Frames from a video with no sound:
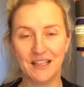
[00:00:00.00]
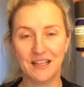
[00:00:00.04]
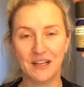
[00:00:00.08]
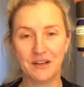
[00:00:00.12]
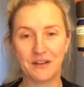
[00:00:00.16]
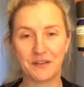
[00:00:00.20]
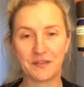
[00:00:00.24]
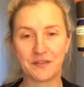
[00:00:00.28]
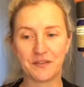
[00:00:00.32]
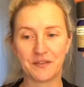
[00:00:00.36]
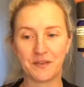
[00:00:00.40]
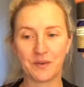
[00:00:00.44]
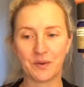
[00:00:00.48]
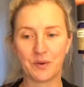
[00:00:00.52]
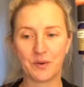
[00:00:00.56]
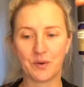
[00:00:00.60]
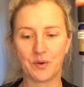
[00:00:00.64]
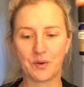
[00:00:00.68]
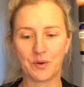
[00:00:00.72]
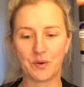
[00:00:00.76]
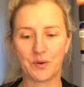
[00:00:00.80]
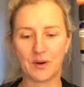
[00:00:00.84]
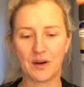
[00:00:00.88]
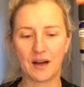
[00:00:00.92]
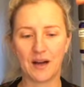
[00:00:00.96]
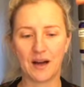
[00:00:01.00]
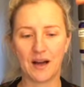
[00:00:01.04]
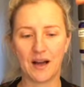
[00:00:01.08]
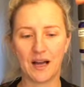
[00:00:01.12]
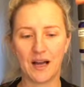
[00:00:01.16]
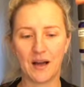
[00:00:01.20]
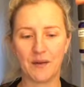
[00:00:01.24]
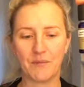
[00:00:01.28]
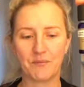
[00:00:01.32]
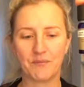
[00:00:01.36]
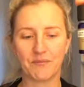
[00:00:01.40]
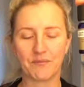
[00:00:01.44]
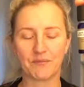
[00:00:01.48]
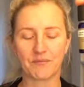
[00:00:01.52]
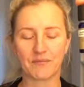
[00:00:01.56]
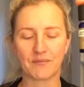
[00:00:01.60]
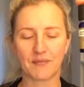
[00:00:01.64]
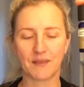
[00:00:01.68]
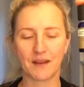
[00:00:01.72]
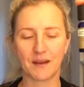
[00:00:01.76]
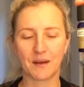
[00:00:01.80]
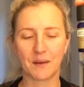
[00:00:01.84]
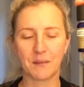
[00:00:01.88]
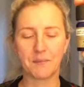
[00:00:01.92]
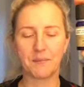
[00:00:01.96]
for
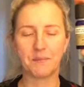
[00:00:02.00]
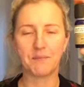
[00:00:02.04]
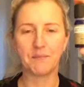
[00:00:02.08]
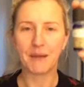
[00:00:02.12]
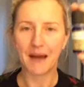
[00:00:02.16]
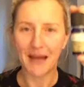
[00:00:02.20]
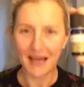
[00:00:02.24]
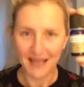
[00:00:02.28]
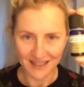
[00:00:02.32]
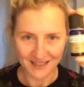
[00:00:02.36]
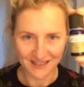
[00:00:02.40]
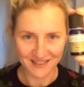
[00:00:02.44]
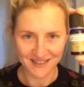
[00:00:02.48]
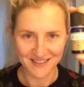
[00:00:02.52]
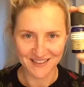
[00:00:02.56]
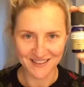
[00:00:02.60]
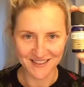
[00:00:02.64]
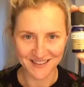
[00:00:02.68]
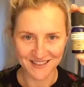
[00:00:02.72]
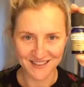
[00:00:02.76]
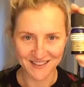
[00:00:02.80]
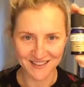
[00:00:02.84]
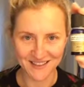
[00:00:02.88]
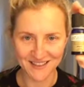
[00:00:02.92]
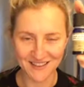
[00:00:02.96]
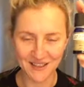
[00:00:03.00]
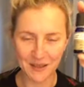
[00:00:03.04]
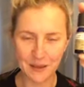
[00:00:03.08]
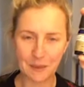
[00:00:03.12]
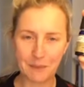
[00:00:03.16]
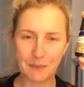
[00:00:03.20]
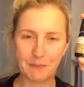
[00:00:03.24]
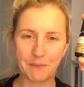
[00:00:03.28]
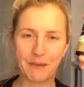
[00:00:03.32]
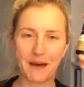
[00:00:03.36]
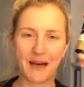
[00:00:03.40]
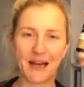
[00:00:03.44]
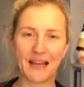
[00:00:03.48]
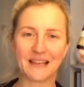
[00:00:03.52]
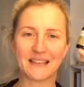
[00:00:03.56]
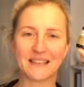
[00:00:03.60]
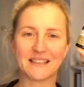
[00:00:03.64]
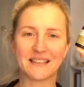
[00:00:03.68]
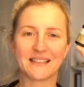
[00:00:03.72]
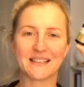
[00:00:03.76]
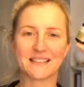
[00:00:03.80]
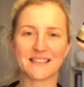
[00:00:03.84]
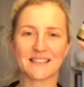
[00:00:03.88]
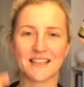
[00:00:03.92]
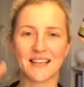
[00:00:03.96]
balancing
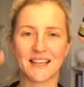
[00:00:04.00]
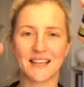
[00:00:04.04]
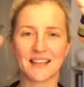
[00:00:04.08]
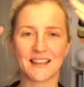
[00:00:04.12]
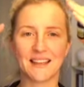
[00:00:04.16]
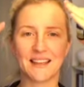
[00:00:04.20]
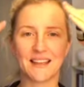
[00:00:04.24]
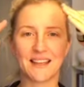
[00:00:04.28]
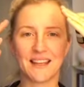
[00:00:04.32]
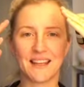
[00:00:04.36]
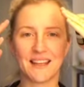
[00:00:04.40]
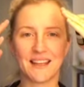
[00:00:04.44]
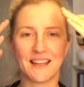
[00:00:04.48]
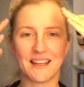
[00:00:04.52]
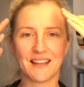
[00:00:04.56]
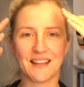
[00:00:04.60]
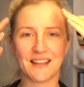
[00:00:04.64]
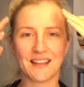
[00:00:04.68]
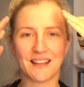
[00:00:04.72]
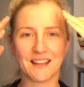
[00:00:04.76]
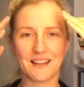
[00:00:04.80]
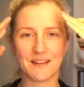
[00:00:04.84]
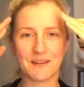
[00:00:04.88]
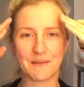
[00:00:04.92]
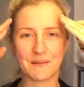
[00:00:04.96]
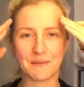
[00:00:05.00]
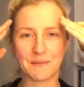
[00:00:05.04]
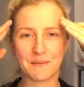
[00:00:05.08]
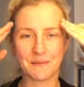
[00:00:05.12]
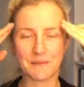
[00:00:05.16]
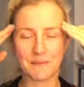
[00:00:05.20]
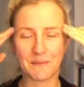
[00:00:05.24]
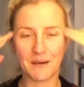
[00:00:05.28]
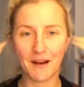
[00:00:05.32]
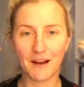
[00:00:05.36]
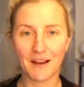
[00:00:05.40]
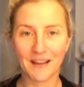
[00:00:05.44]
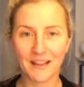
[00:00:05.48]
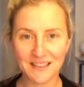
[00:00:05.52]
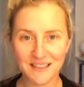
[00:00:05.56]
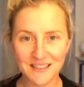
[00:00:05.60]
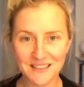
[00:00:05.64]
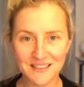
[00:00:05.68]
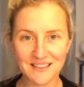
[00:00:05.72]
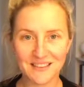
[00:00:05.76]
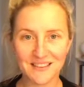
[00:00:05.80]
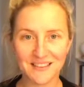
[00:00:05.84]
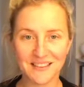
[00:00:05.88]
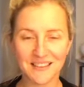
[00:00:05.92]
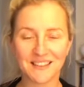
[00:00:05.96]
the
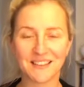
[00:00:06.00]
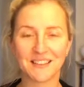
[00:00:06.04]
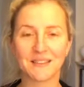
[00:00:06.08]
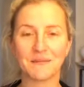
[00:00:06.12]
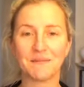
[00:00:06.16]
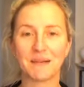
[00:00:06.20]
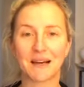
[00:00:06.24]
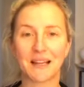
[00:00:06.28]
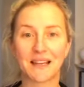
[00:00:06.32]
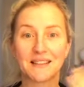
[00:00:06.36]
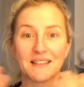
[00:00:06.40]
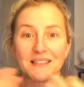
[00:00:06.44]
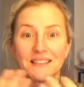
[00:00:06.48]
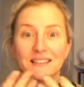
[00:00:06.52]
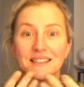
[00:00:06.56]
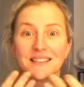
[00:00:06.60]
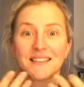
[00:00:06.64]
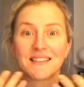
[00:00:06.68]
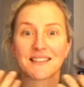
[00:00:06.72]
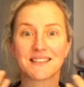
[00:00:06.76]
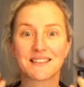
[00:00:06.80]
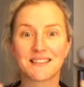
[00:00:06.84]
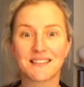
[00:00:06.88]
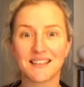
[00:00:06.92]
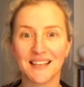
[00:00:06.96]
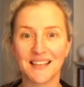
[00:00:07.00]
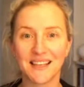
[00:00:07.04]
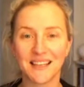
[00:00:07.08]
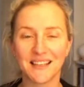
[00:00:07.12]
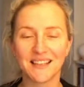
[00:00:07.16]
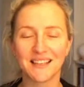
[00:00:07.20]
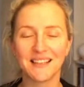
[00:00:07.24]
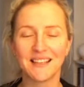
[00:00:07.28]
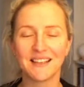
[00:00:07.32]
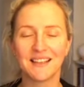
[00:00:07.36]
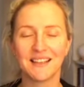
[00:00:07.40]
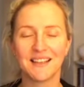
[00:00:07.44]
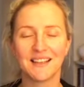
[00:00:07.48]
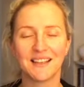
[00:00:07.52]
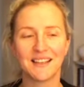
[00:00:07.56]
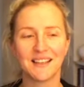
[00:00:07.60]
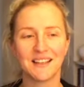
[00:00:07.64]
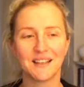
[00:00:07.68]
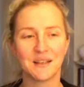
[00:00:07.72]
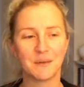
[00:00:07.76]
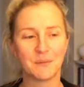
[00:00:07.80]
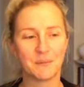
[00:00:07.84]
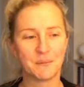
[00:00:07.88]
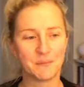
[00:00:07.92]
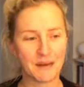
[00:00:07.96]
mind, balancing the skin,
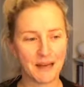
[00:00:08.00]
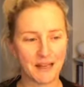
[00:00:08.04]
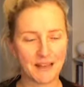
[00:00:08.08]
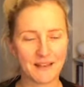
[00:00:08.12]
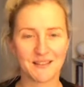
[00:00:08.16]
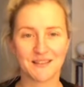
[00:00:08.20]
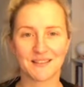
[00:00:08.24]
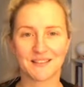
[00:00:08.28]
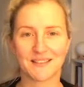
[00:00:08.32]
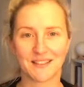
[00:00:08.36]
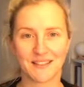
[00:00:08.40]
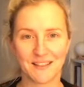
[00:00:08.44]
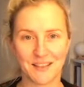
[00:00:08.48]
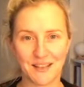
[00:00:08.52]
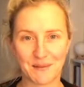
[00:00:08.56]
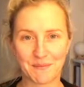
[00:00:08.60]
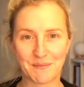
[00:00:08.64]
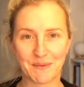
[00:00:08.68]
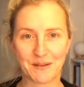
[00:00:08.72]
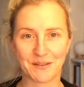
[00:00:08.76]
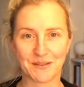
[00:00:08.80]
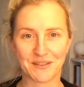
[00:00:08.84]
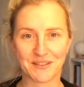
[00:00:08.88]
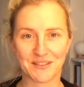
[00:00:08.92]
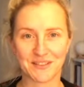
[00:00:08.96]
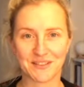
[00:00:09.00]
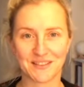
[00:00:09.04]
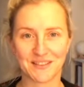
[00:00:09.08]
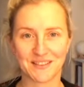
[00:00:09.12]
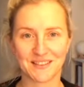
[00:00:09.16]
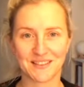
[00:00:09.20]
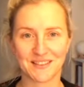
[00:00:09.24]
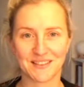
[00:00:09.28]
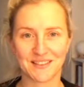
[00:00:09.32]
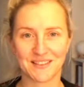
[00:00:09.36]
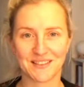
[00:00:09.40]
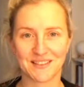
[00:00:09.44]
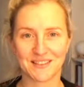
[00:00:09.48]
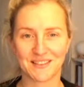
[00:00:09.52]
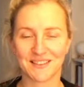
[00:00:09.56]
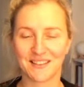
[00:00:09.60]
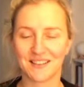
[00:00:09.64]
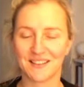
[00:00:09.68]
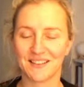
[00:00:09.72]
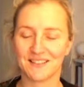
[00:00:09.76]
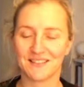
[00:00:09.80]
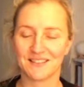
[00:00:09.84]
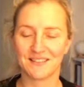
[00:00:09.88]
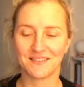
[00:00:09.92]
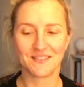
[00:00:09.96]
balancing the emotions.
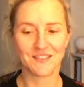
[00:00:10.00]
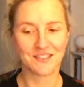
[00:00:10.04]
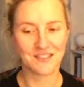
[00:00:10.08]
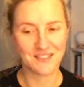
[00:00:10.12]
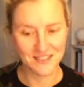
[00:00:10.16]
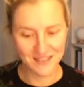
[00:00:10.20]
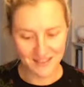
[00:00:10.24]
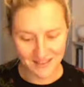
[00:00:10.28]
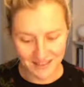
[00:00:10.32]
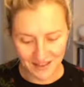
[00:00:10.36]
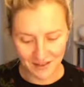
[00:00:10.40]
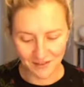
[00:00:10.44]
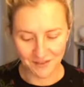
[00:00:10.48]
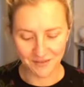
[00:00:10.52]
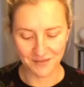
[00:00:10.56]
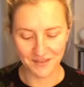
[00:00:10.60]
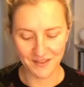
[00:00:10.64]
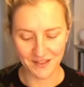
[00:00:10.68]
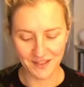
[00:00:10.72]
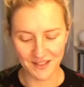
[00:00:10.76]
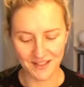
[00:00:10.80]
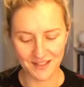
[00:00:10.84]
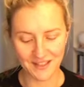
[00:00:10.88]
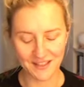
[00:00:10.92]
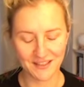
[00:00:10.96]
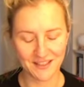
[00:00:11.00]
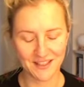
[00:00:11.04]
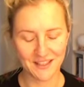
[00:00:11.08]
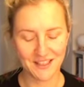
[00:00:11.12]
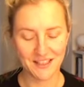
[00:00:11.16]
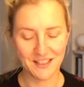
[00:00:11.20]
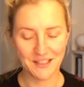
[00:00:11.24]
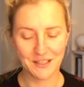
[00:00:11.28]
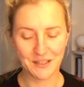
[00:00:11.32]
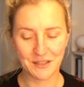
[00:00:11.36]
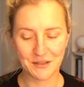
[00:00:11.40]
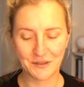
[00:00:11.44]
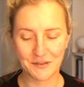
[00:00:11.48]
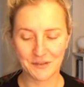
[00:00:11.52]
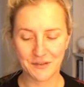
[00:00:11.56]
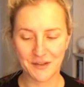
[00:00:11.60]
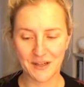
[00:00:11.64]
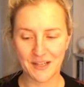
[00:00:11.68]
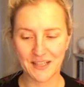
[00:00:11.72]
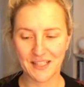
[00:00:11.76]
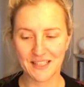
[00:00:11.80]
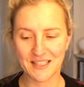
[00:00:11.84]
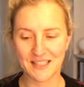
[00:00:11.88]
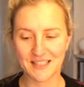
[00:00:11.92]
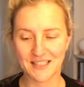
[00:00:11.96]
So just love that. And the
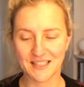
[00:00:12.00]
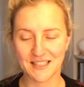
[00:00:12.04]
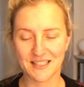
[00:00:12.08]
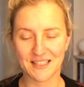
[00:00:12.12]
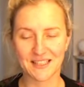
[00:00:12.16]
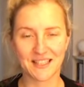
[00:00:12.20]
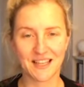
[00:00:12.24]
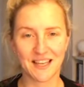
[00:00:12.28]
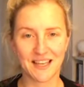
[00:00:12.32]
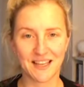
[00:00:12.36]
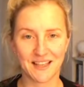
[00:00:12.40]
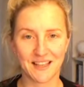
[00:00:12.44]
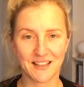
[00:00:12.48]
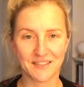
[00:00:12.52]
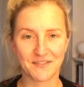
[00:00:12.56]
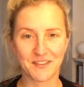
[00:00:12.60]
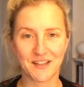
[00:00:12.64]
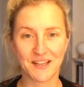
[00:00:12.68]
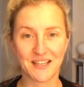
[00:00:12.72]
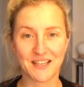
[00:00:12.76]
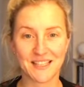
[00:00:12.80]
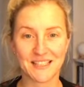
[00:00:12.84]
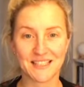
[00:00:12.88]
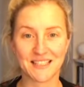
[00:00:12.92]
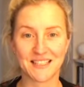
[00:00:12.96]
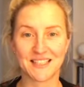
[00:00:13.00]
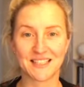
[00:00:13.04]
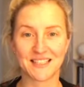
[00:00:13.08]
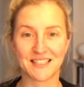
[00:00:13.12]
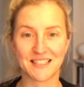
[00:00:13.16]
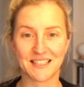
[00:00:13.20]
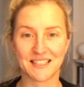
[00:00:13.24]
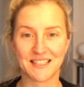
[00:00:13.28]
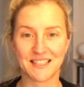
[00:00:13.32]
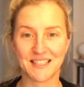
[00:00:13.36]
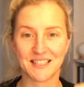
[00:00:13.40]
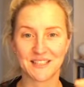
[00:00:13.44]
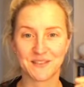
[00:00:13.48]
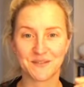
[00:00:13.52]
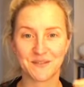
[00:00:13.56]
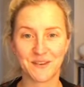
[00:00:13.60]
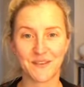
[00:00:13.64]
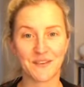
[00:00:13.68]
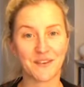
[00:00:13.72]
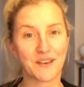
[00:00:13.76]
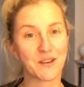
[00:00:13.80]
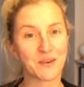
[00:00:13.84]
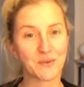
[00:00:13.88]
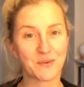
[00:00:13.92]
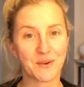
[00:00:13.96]
frankincense in there is
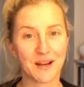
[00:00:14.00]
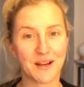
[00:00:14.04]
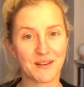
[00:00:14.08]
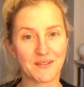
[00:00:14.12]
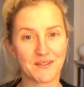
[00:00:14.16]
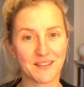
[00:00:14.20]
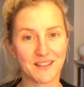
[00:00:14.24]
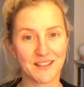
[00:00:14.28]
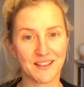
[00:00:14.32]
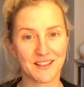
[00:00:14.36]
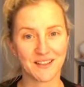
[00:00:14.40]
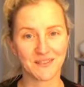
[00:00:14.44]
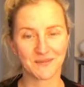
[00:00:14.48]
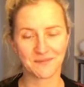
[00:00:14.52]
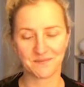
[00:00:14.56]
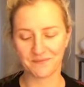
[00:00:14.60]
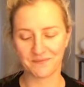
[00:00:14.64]
very grounding.